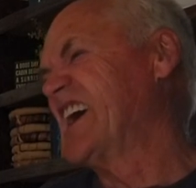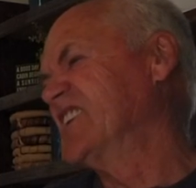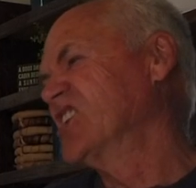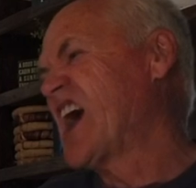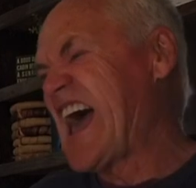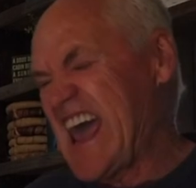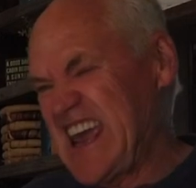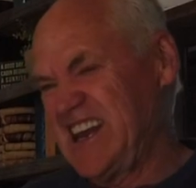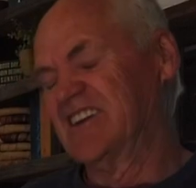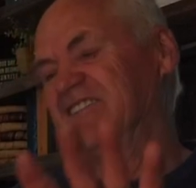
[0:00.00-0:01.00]
She
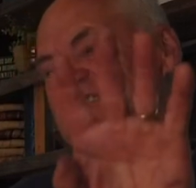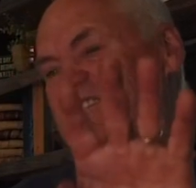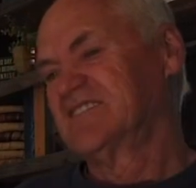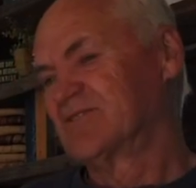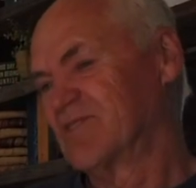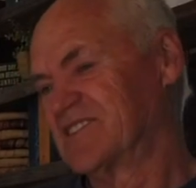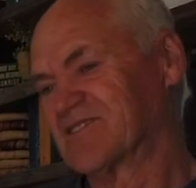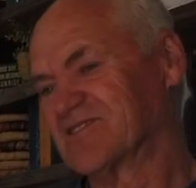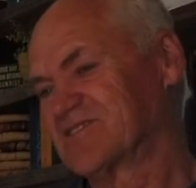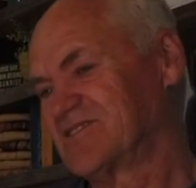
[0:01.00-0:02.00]
hated
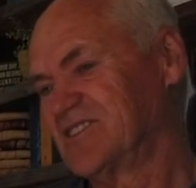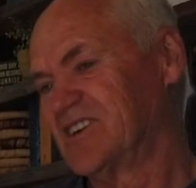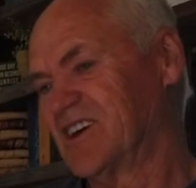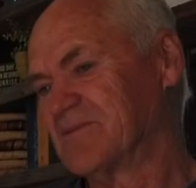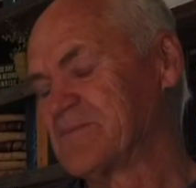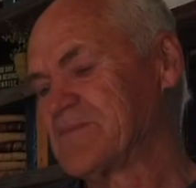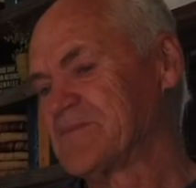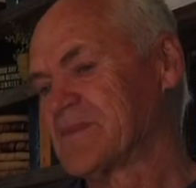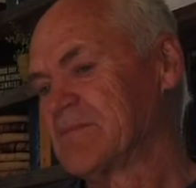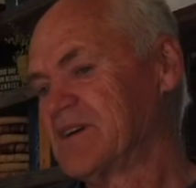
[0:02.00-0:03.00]
rentals, you know.
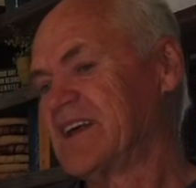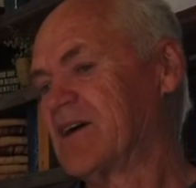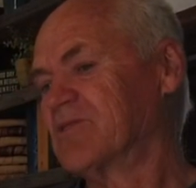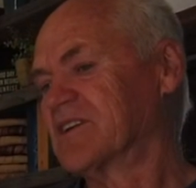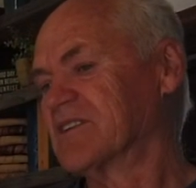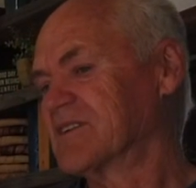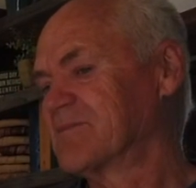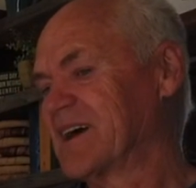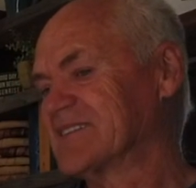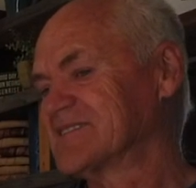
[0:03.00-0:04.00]
But now we can
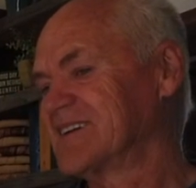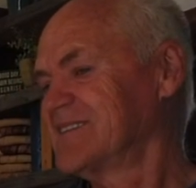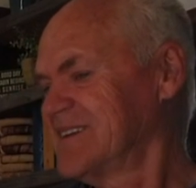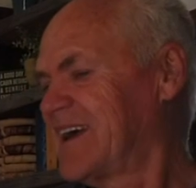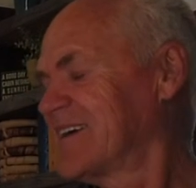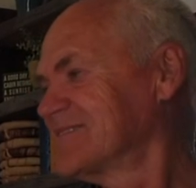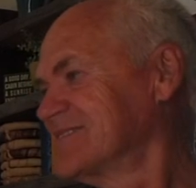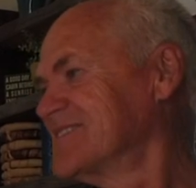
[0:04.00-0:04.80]
look back and say, you know.